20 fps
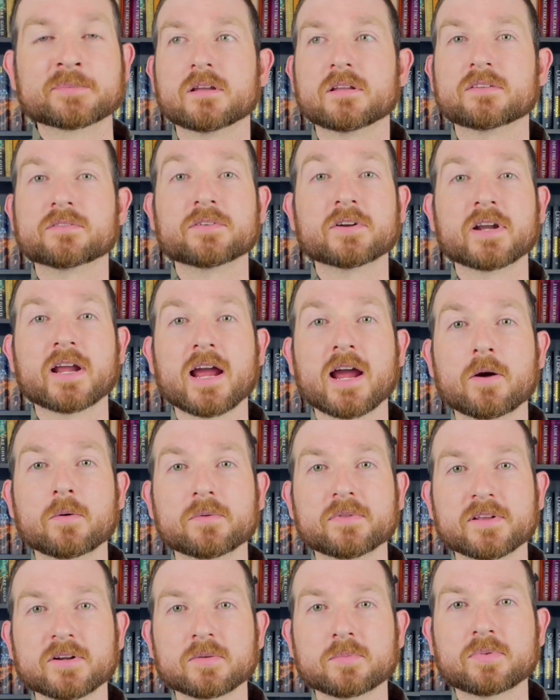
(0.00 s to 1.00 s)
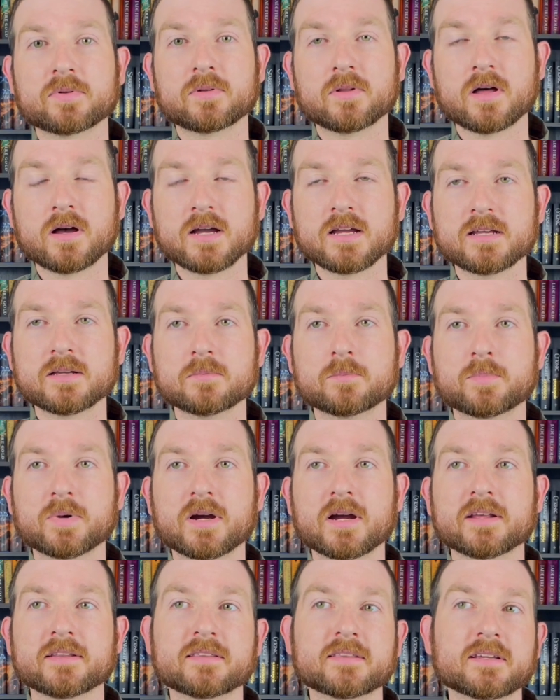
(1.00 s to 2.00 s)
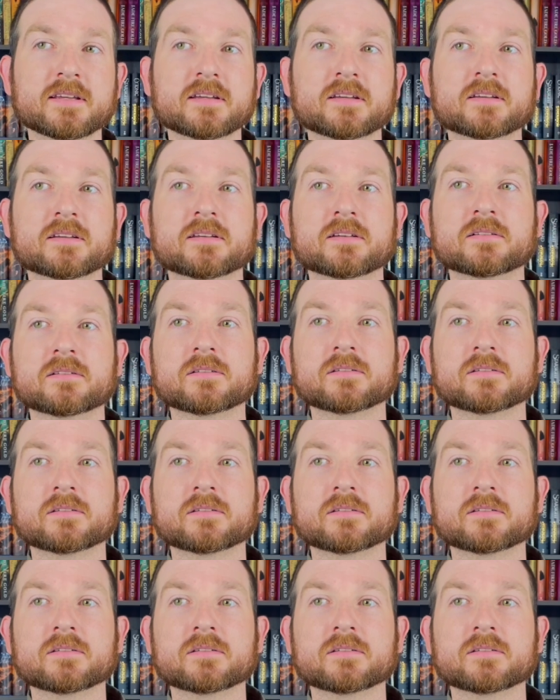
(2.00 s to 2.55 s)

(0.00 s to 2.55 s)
It's a very out there plot, but I think